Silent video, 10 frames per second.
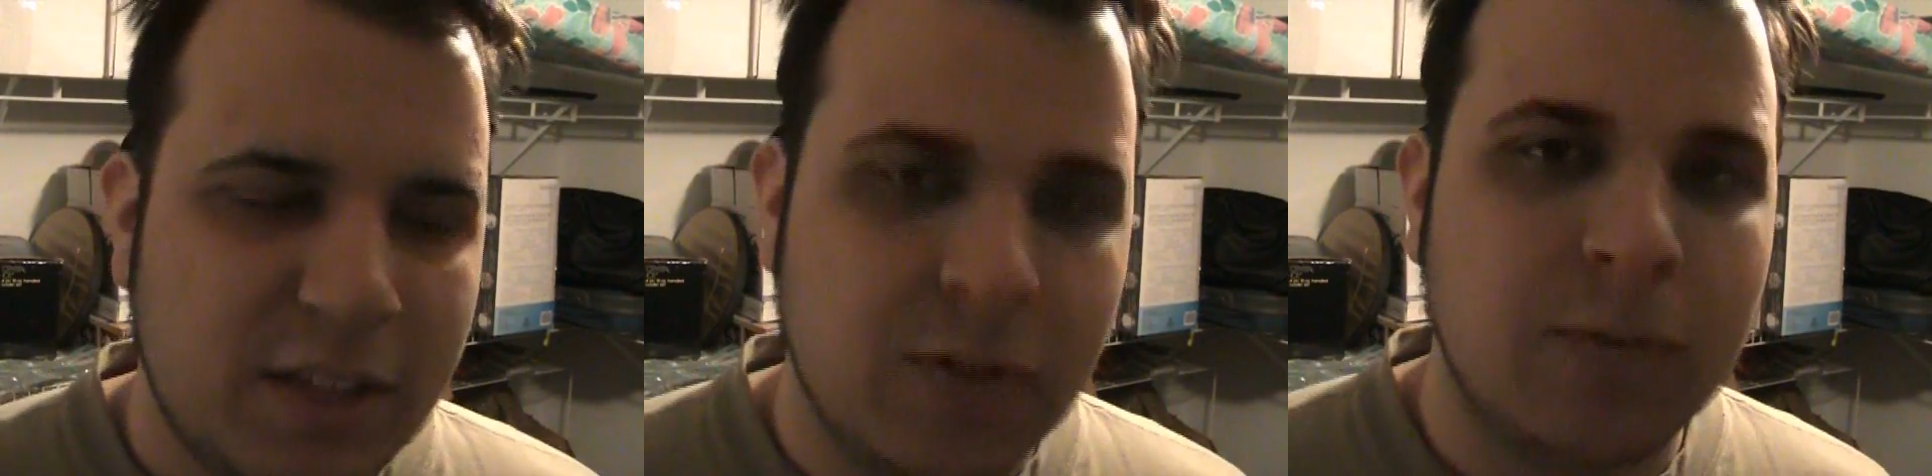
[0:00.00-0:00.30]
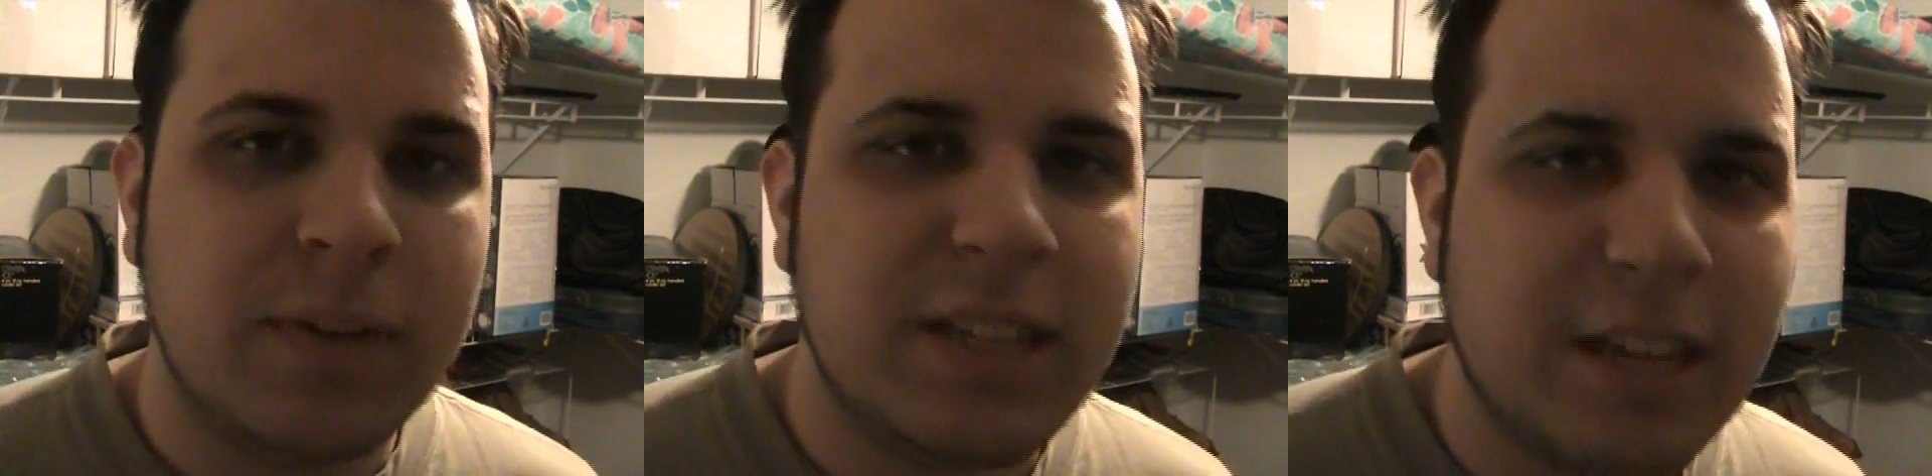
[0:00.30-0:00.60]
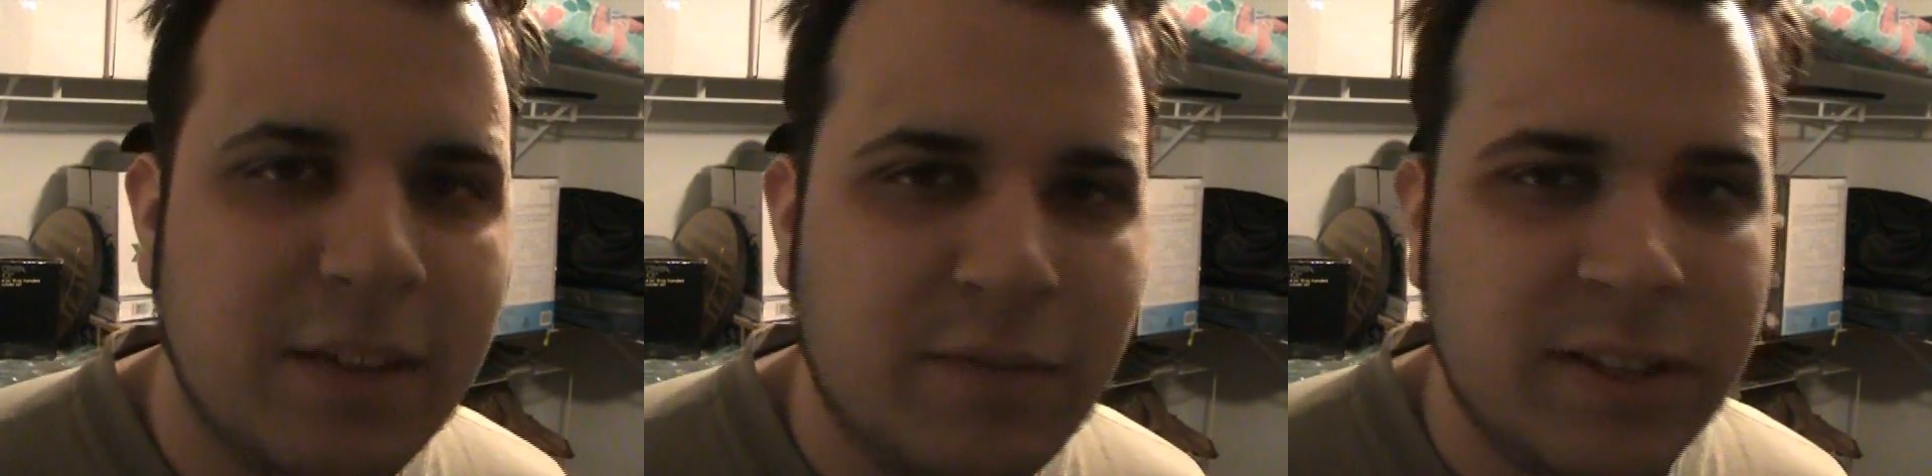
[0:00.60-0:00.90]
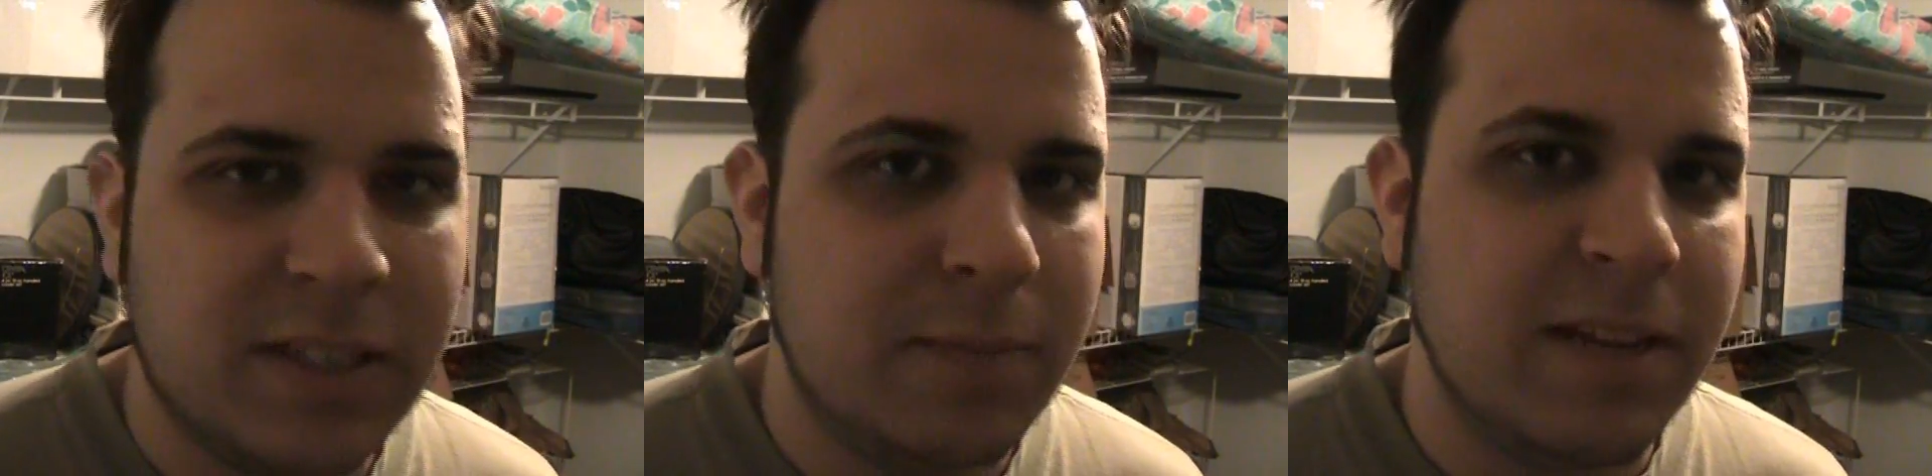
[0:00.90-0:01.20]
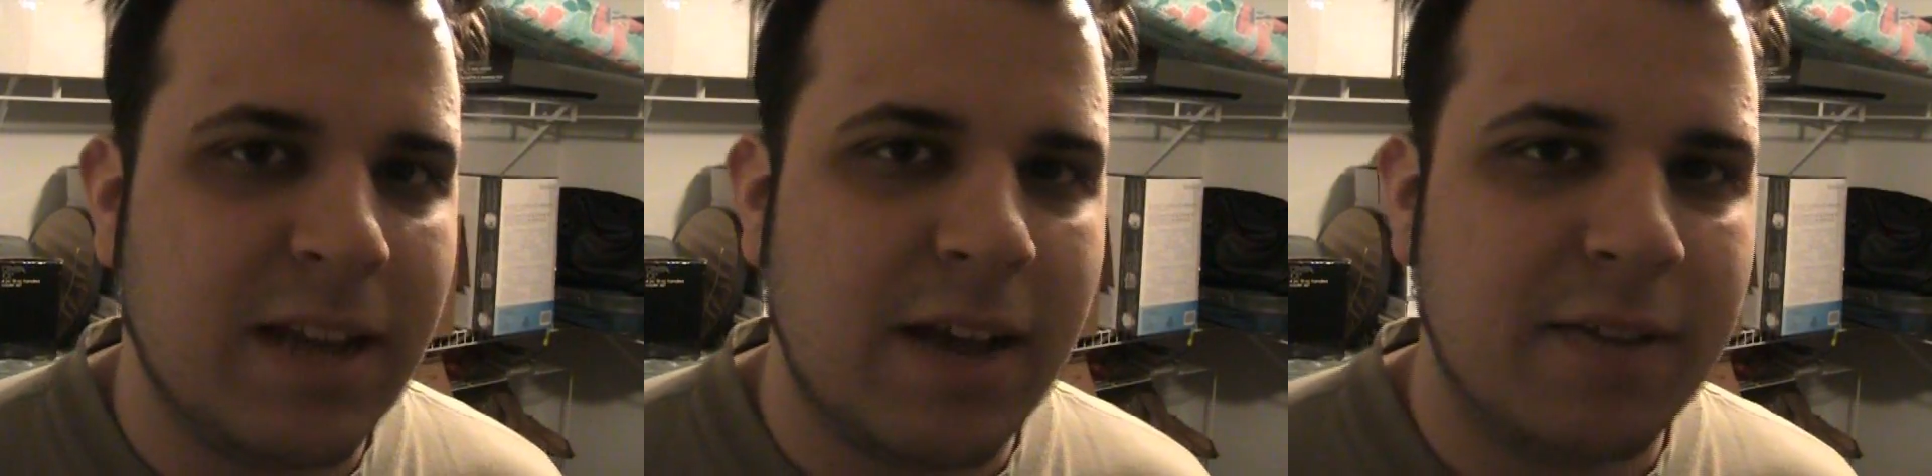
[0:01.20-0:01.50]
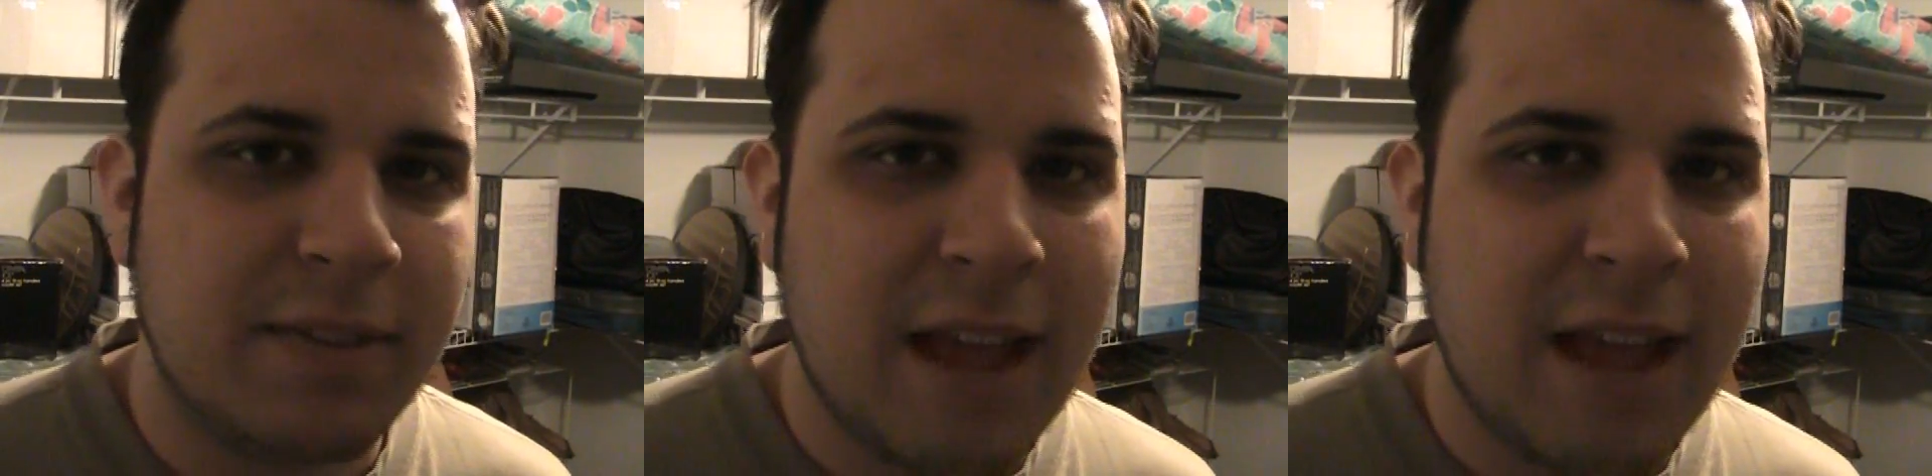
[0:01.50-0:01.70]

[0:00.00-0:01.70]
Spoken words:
So it really convinced me now